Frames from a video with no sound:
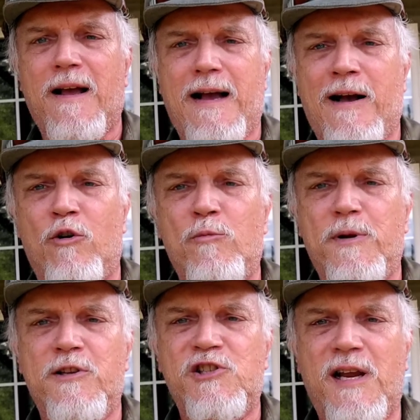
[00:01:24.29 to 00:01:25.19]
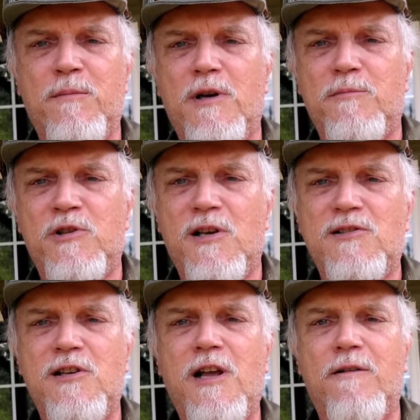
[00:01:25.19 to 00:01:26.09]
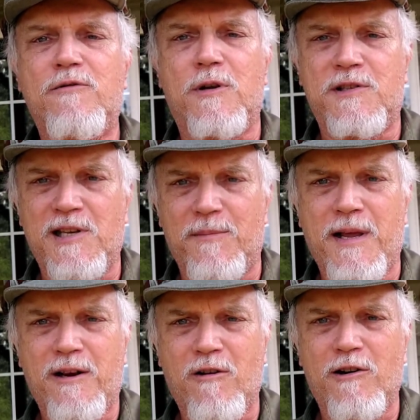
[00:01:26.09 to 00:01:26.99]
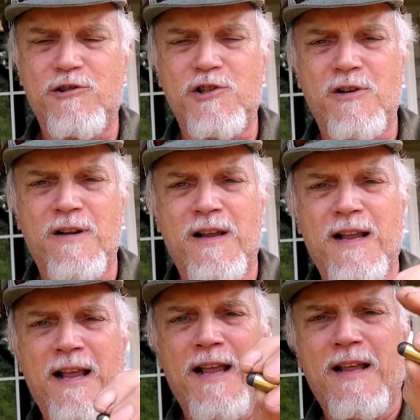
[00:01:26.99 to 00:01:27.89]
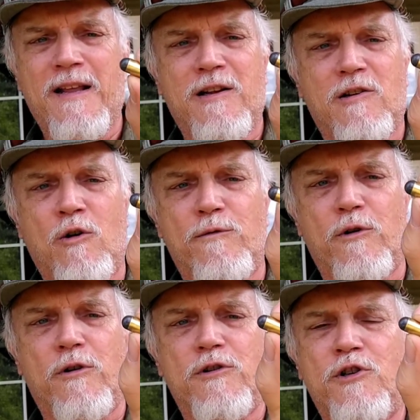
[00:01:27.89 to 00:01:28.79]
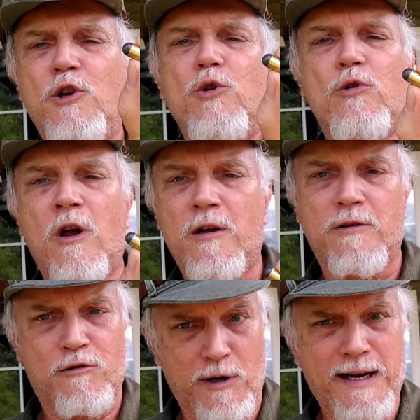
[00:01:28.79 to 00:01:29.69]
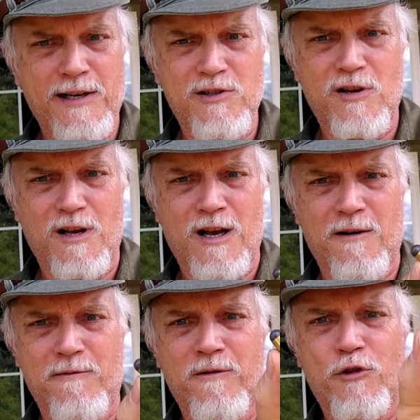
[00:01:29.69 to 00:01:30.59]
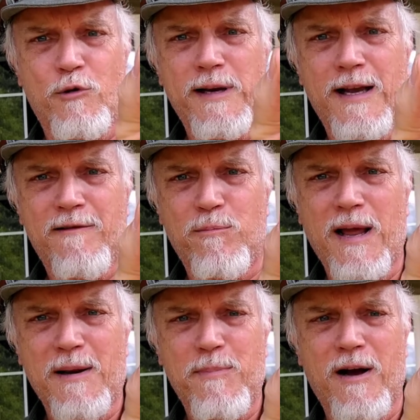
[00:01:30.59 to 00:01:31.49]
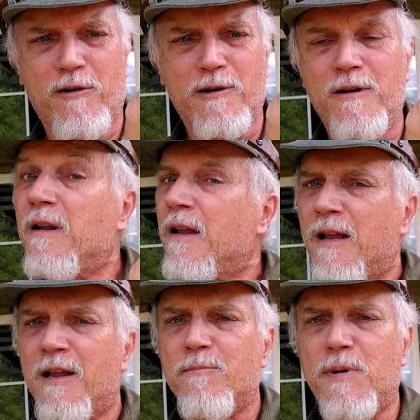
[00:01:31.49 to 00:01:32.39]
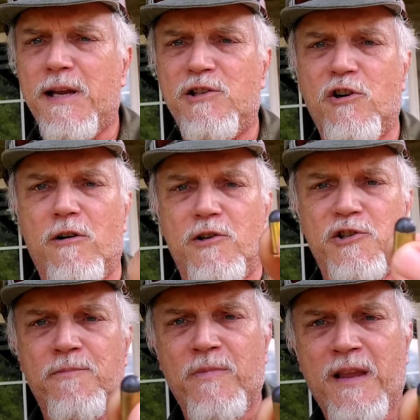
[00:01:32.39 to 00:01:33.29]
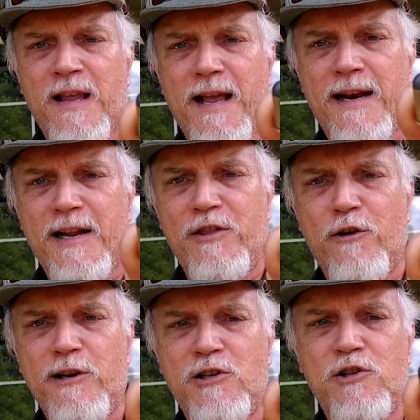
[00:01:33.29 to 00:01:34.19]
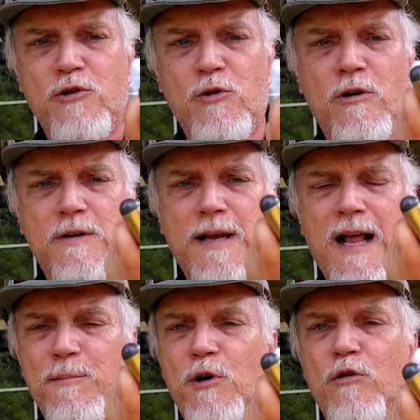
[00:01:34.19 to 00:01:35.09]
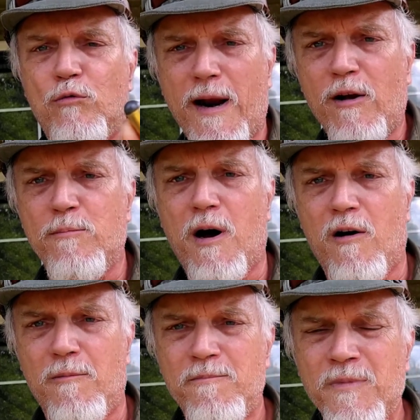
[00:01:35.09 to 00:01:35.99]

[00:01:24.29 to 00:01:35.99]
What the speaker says: I opened the chamber up just enough to accept that cartridge, over 2 grains of 3F black powder, big charge, and a 32 caliber round ball.